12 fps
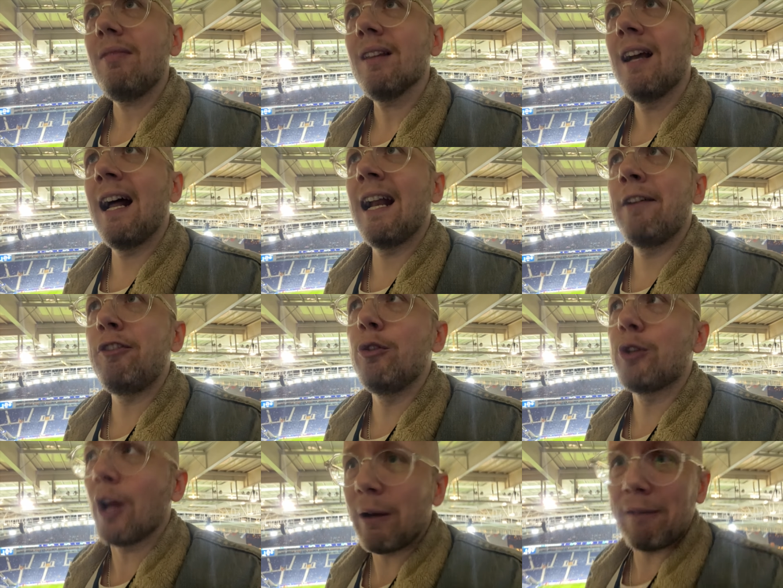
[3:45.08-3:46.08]
And if you
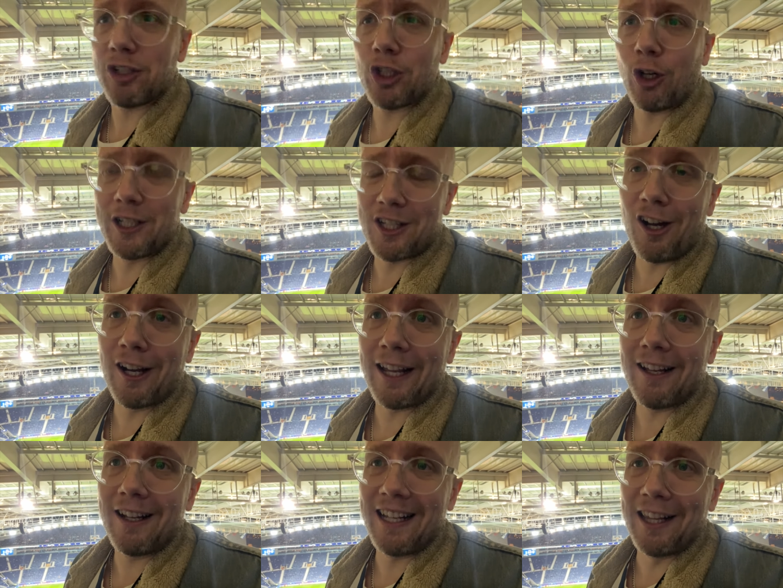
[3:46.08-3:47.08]
don't have a shot
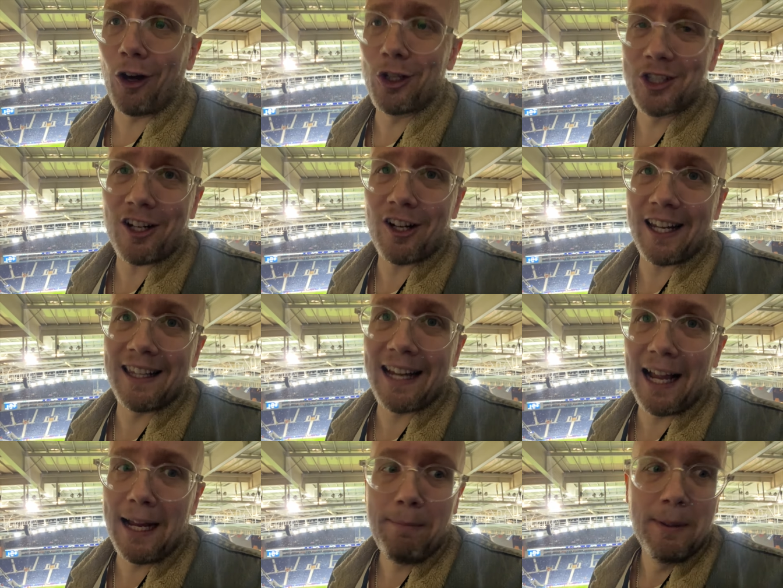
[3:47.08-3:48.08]
on target in the
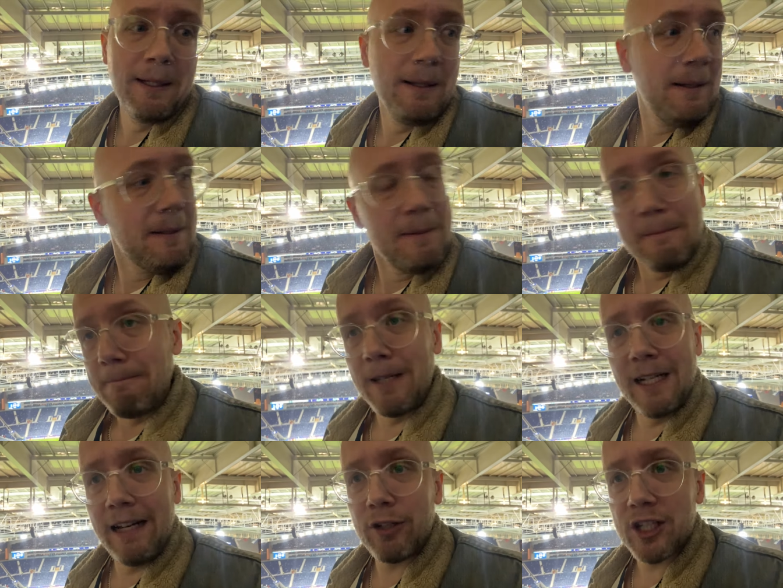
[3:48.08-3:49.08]
game,
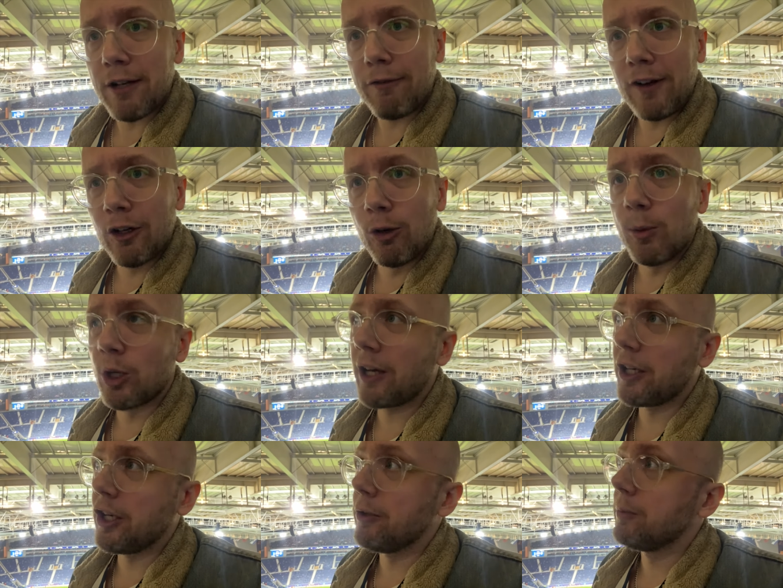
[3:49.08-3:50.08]
you leave yourself vulnerable,
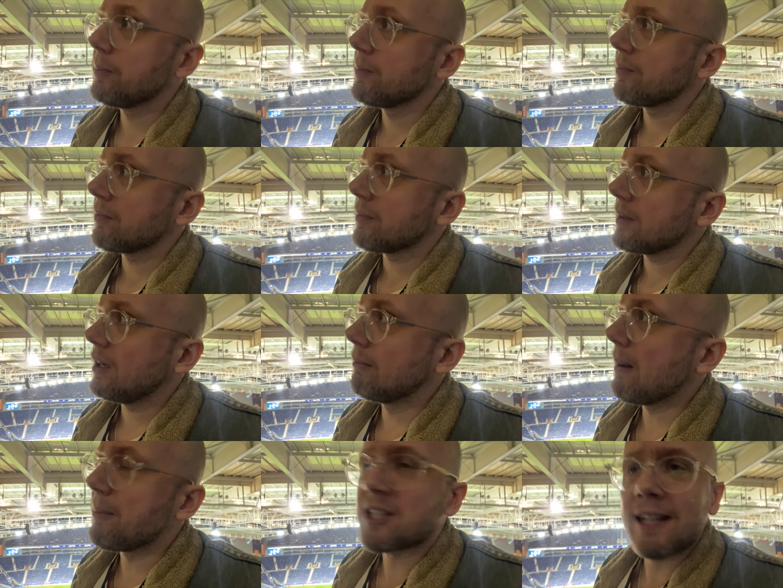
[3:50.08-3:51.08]
don't you? I
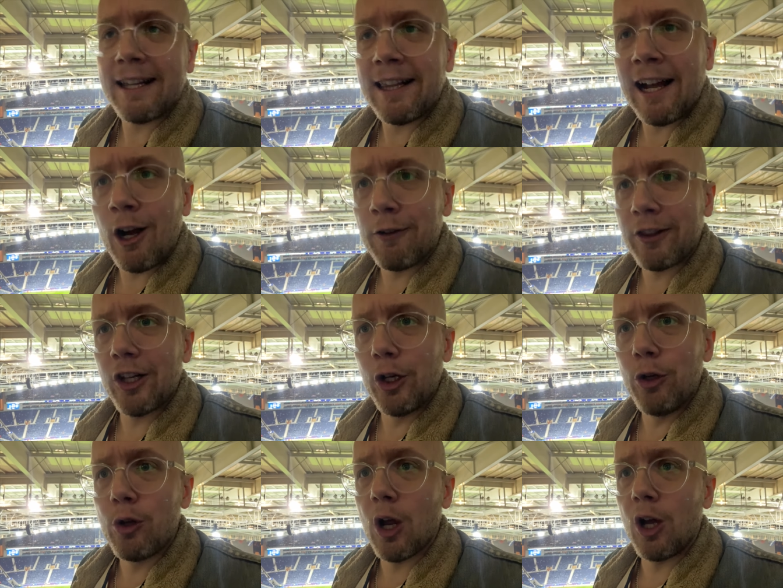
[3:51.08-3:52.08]
remember saying that after the
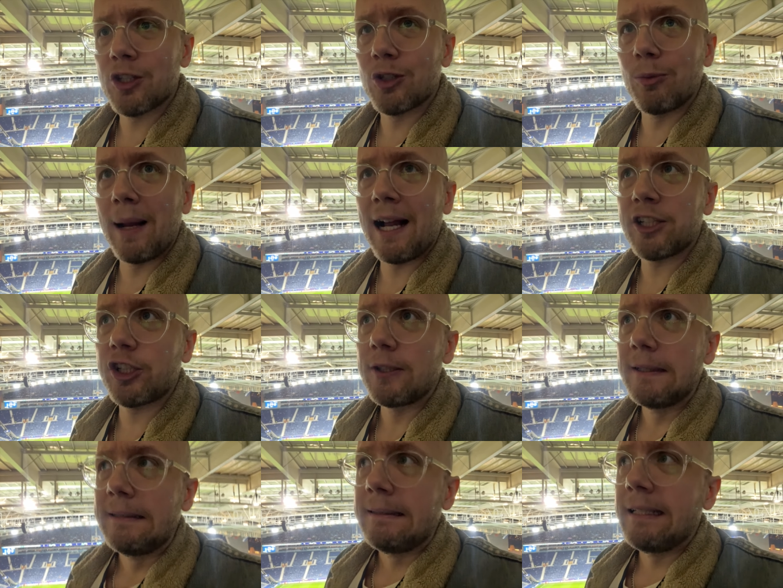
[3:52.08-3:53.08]
Newcastle match,
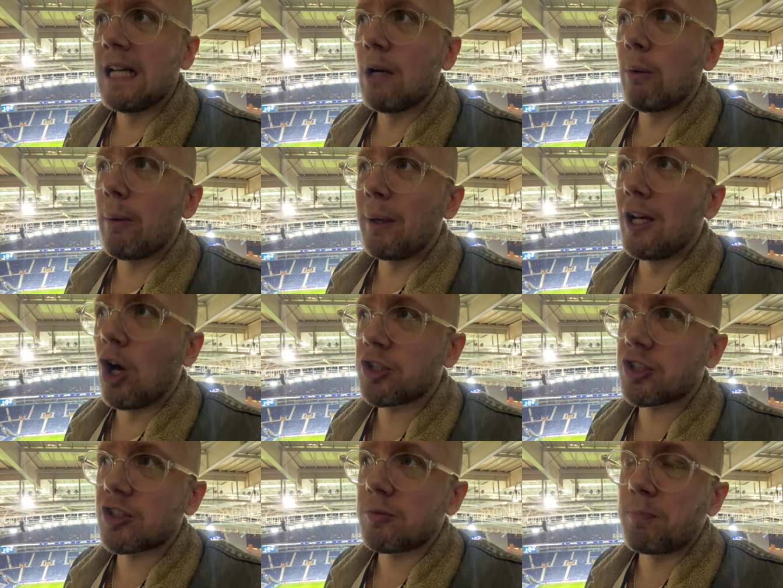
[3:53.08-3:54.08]
you know, where we
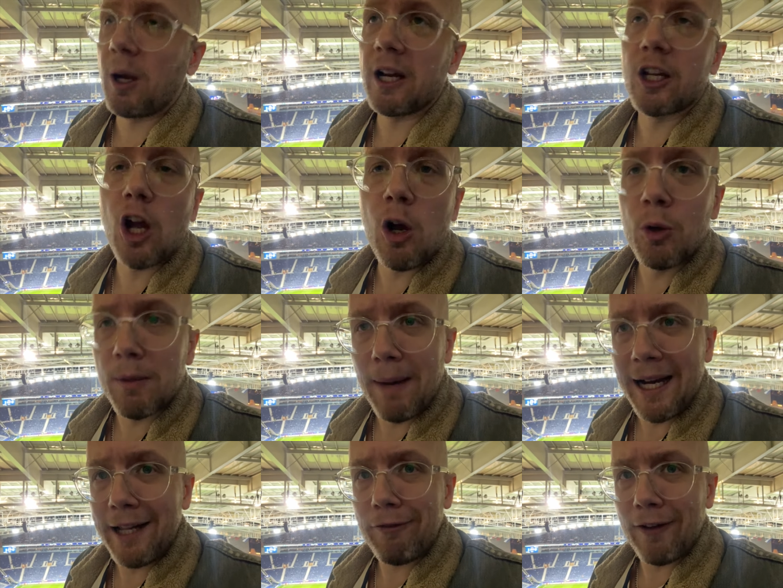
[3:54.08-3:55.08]
lost by a goal that
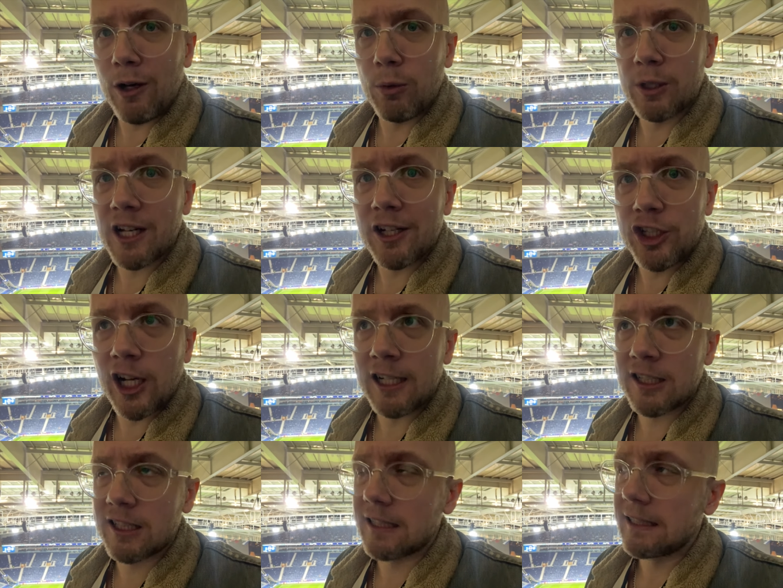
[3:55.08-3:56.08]
many felt was
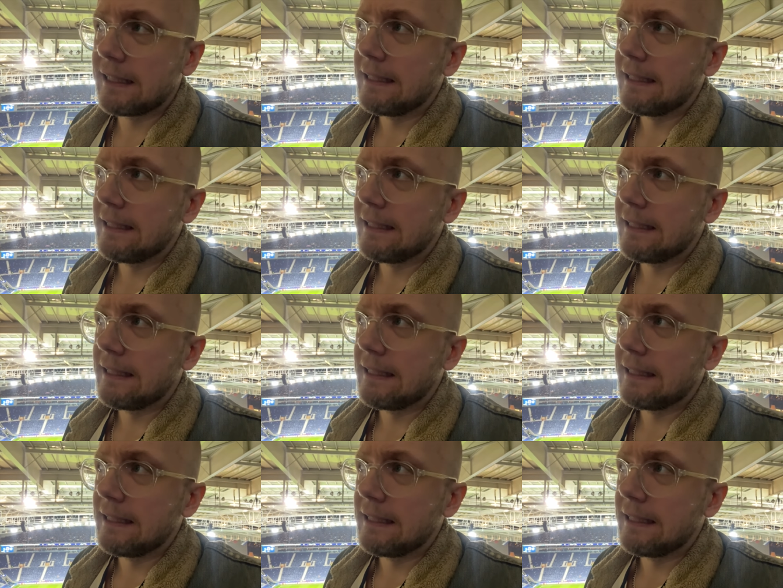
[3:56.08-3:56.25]
unjust.